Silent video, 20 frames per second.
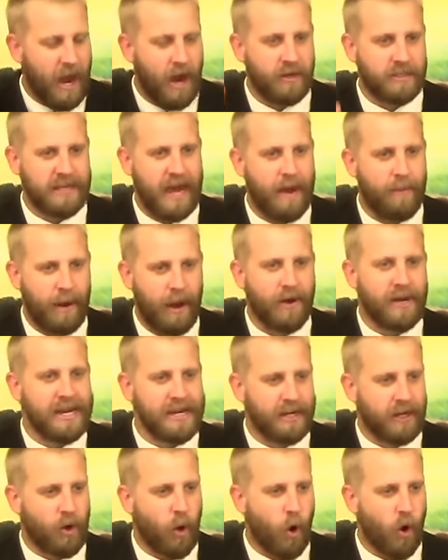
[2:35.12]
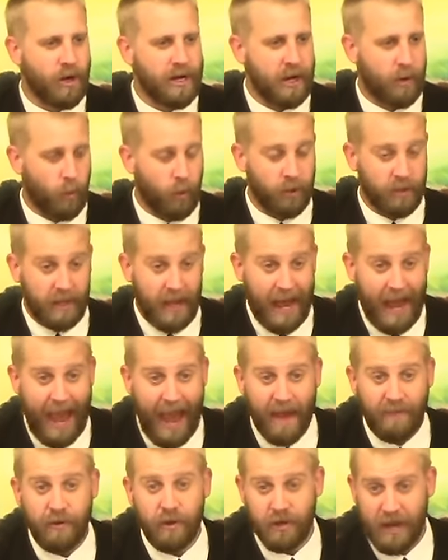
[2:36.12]
hard time about eating the corn here. Well,
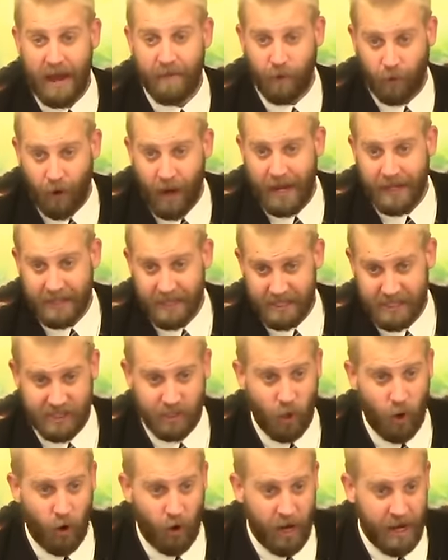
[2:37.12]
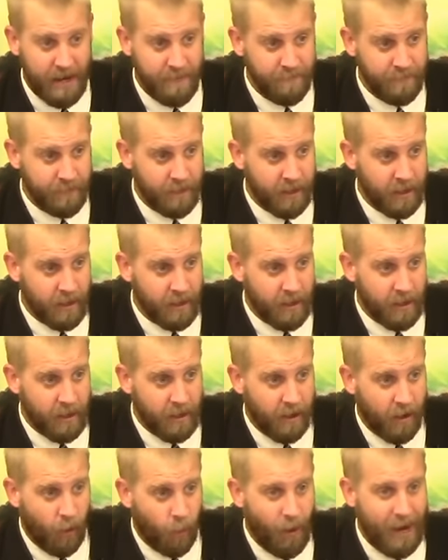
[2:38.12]
have you never read this story?
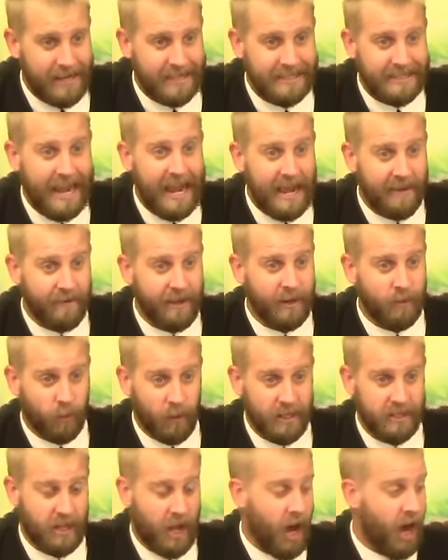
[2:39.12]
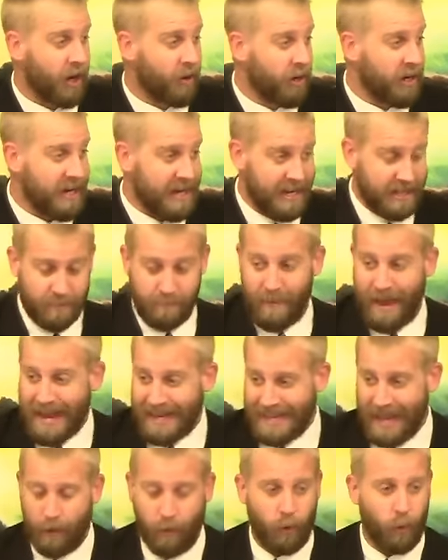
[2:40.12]
when David was hungry and his
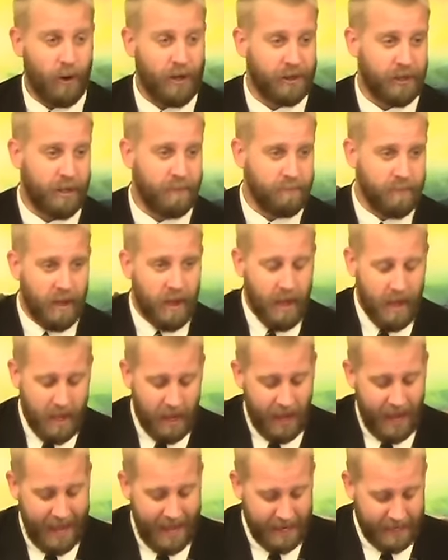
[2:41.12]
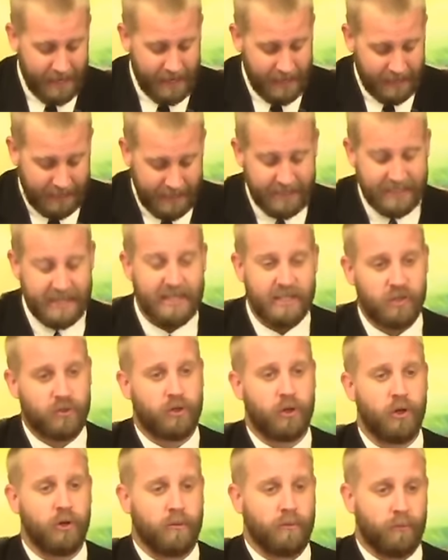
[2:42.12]
men that were with him. And this is
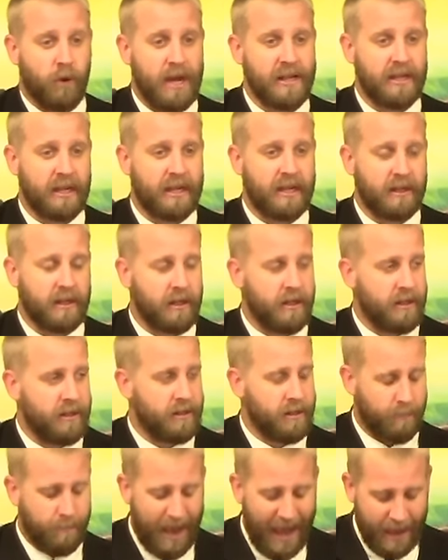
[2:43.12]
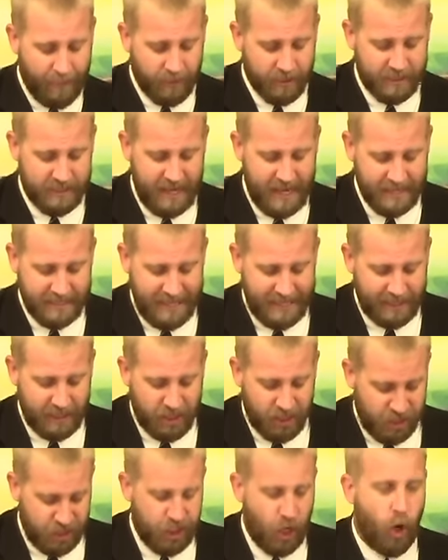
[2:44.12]
true, right? The, the, the Bible says that the
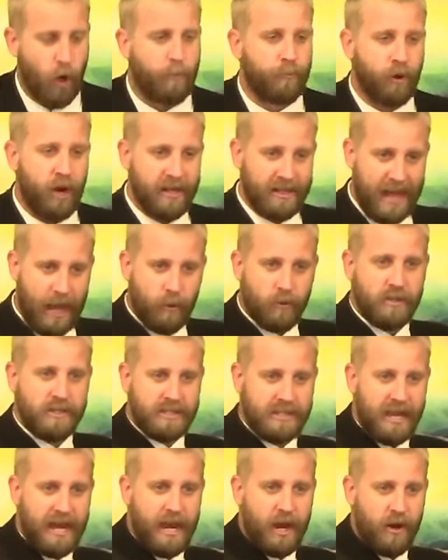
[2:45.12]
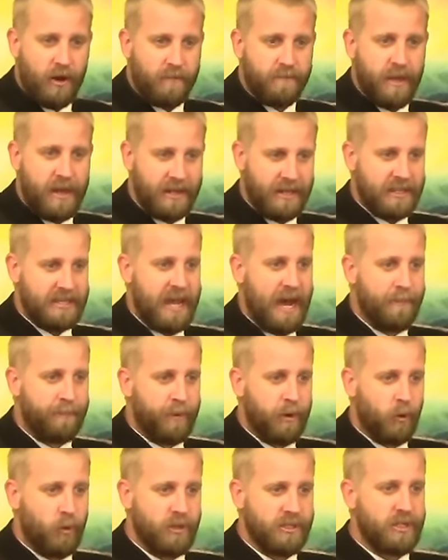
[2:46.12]
showbread that was there in the
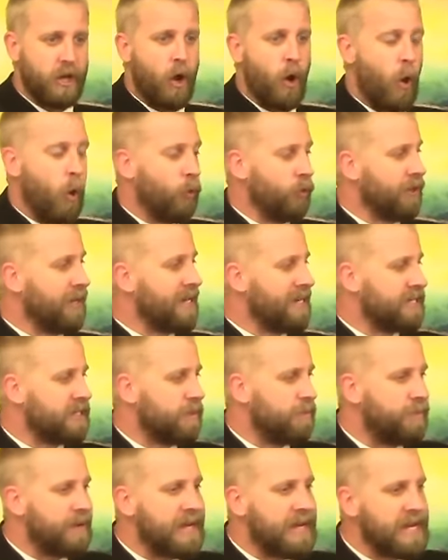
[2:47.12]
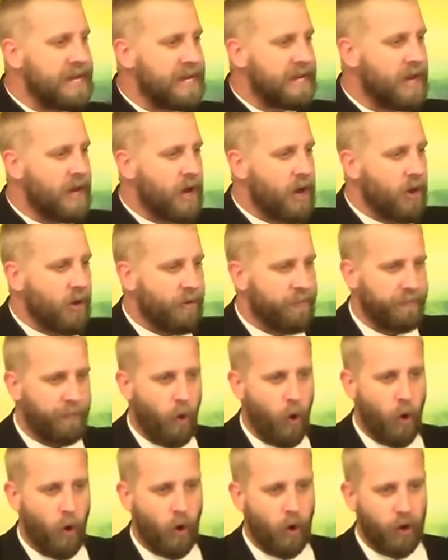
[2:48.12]
temple was only to be
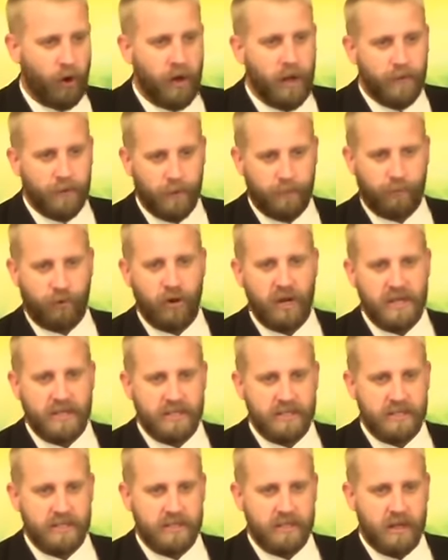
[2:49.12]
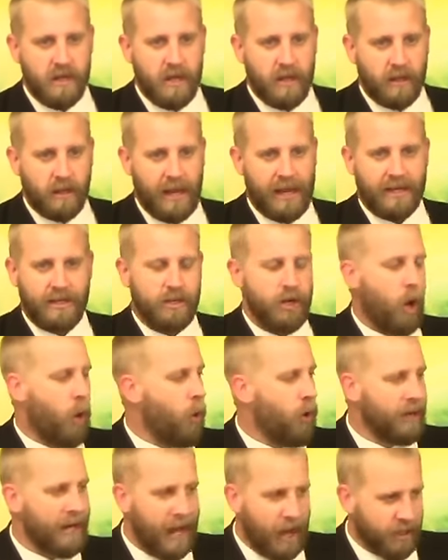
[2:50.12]
for the priests. Like no
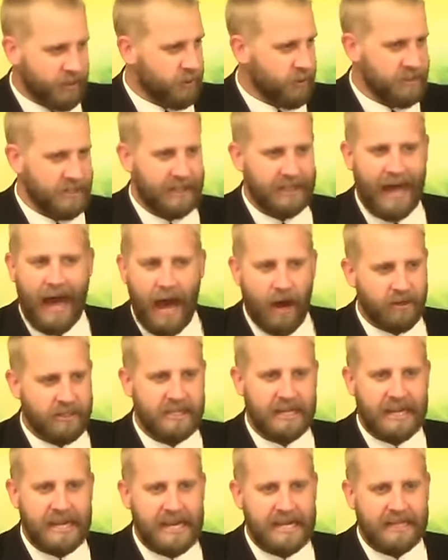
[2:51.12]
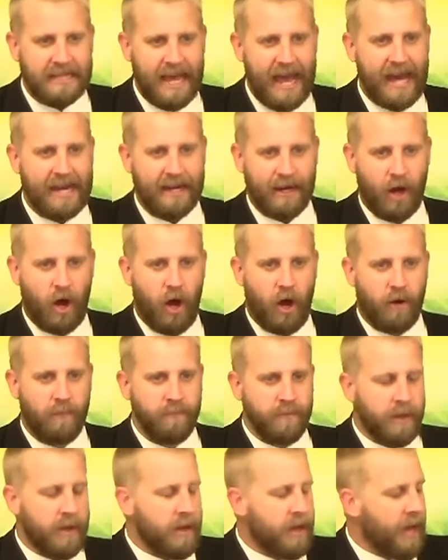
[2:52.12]
one else was allowed to eat that at
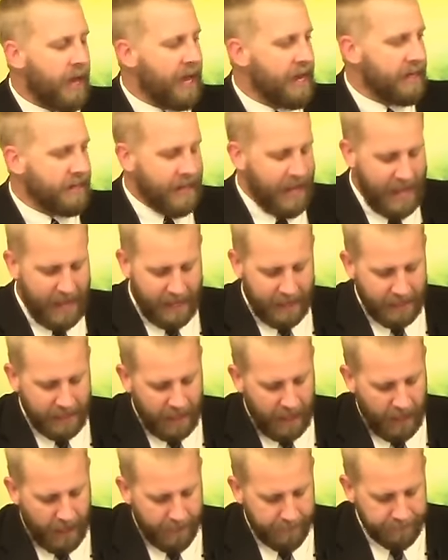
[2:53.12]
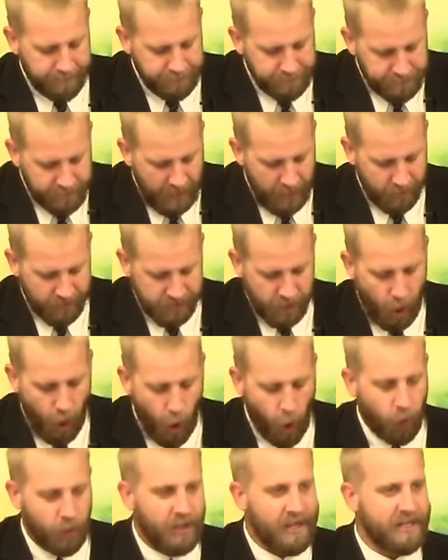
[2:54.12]
all. And, and um, it was
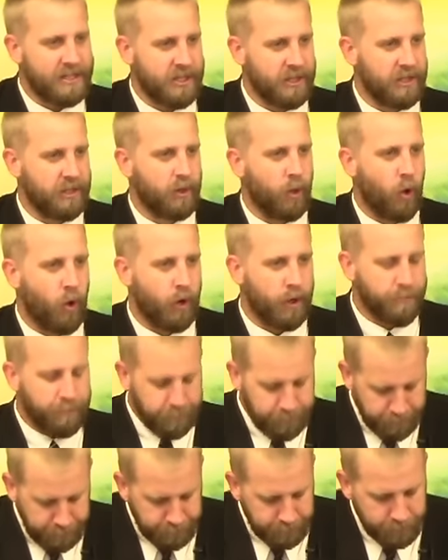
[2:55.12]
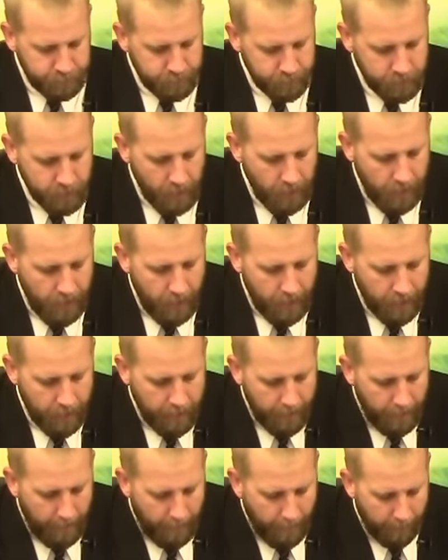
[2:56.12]
holy to the Lord.
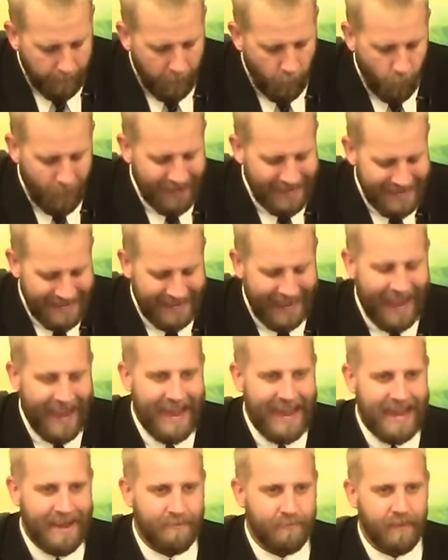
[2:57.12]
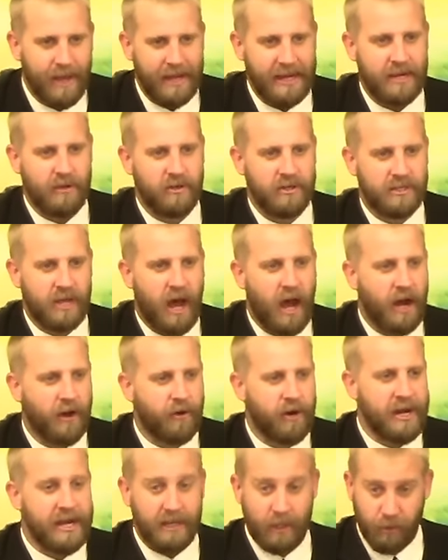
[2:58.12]
But when he came and he was
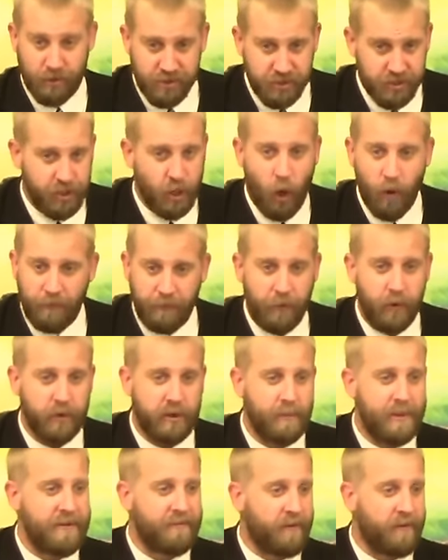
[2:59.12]
hungry and there was no food to be